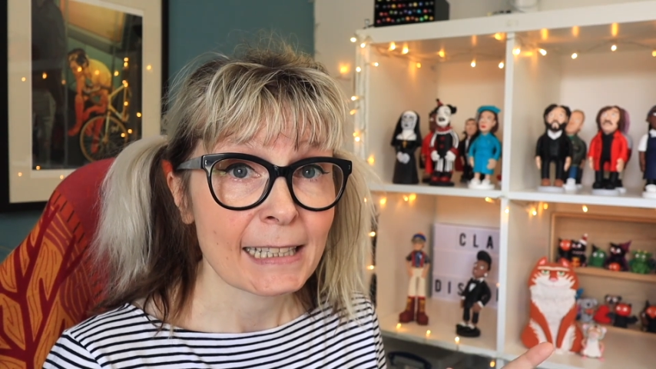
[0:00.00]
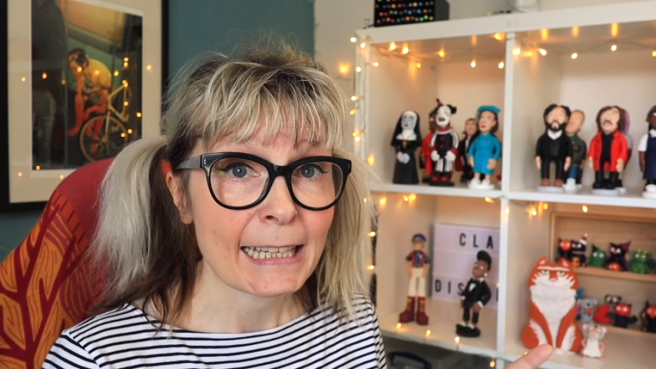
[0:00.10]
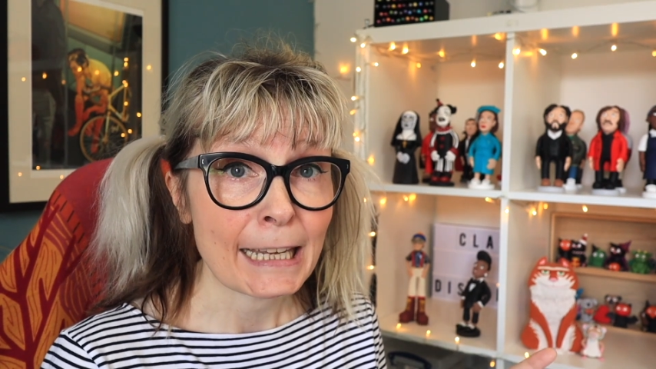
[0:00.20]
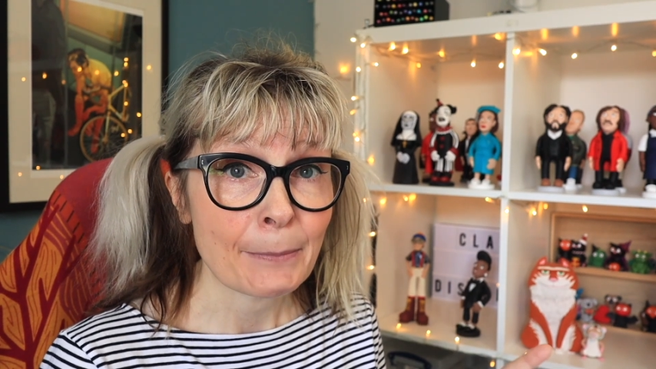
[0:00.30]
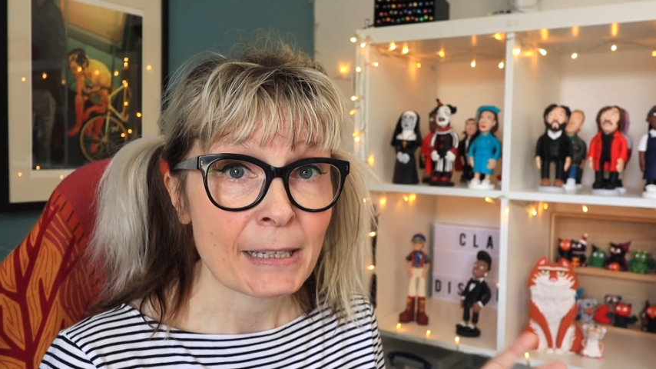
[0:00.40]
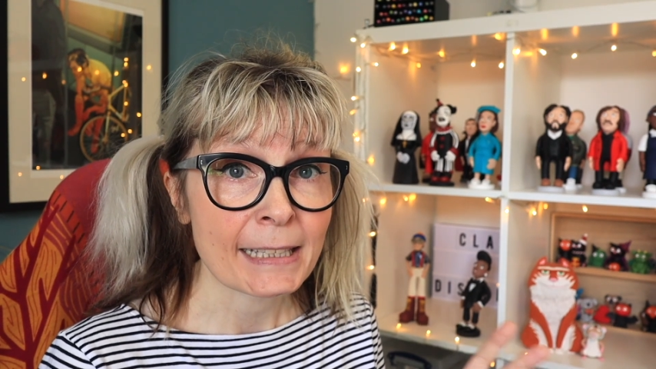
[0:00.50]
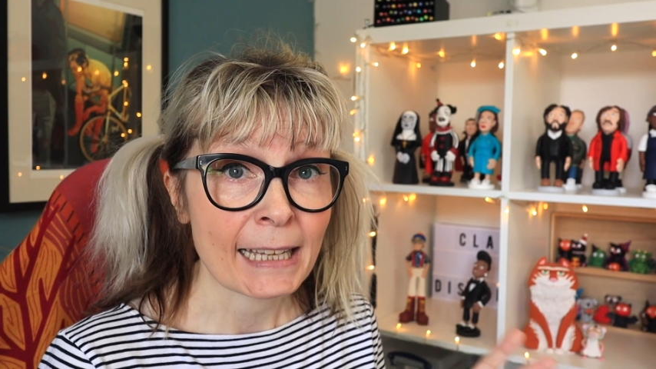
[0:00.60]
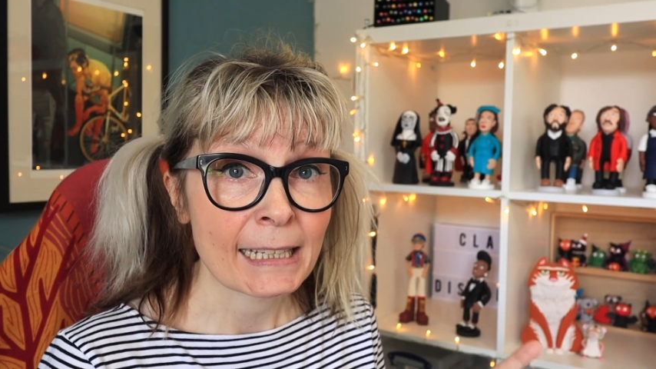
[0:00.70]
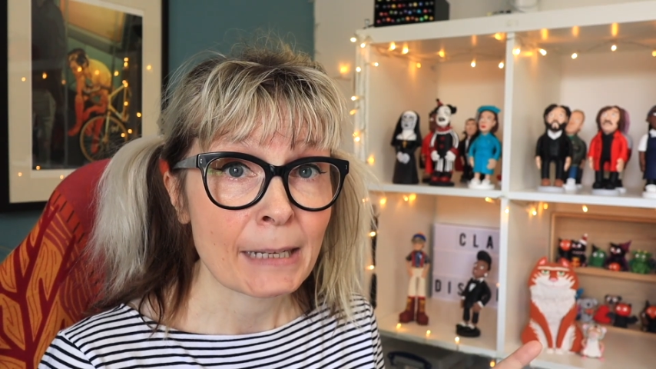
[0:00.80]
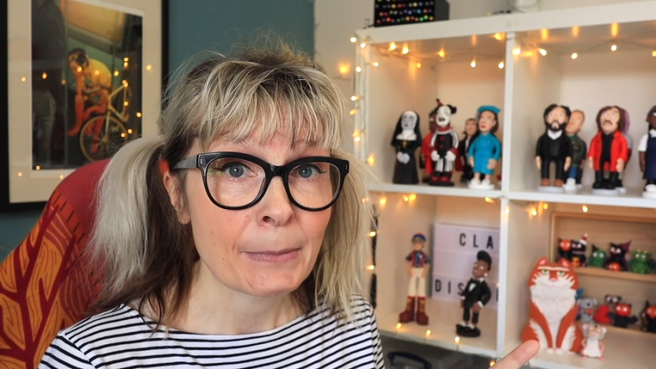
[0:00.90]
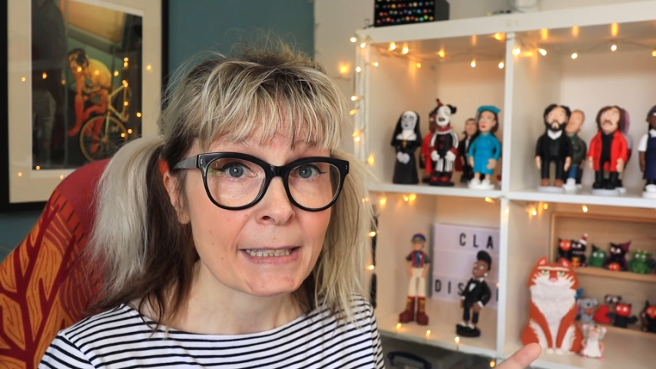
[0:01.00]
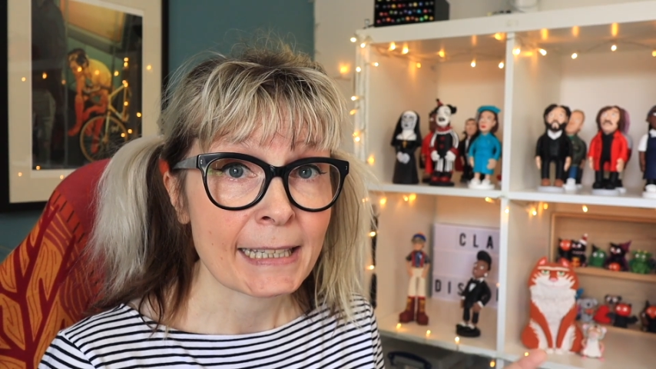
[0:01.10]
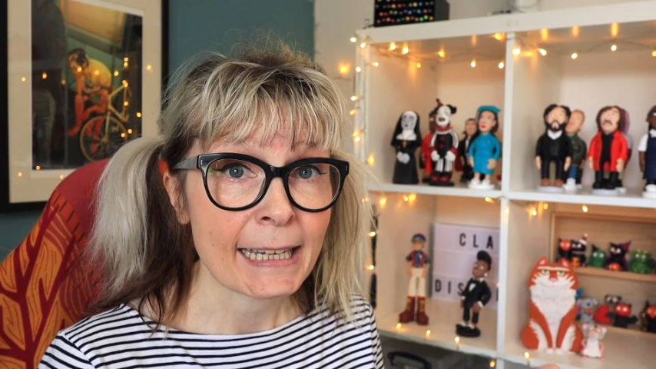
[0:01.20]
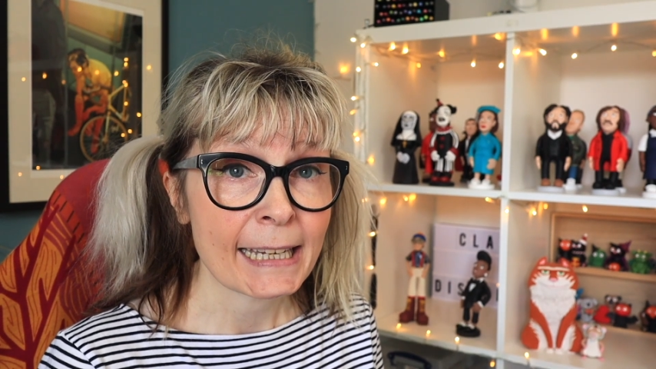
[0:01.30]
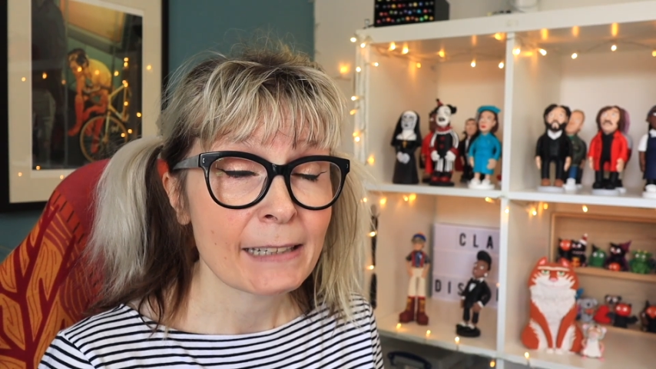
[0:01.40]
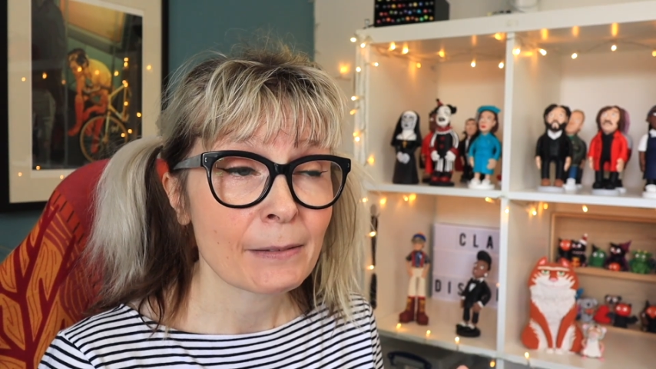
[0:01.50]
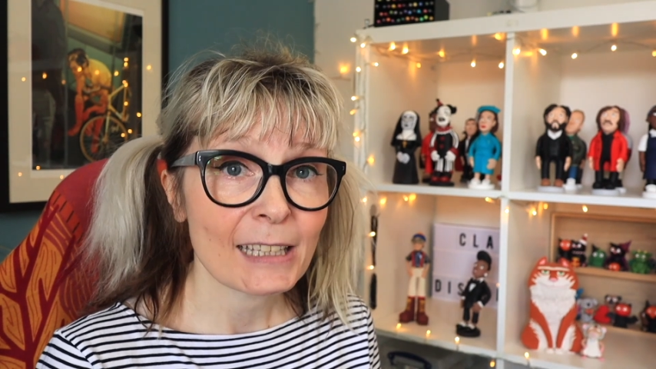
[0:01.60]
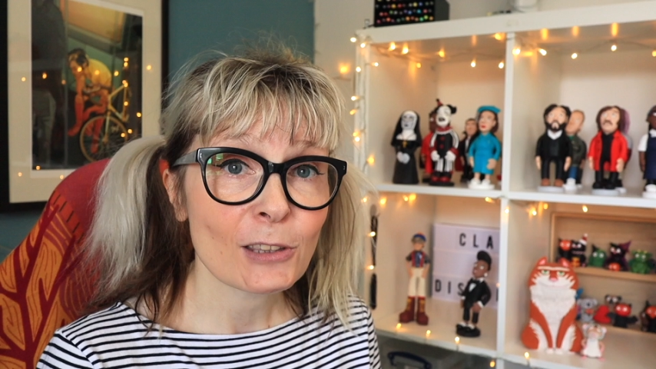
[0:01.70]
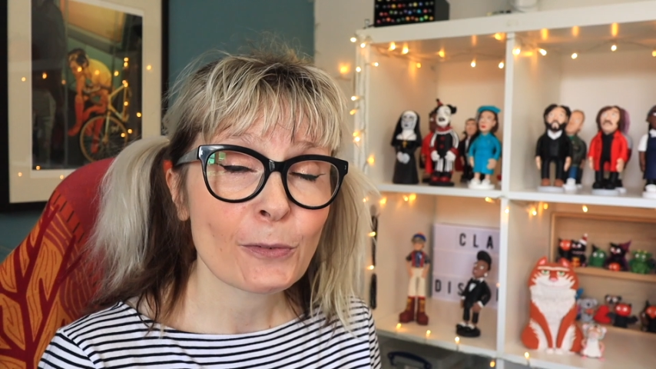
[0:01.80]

to keep his anonymity in the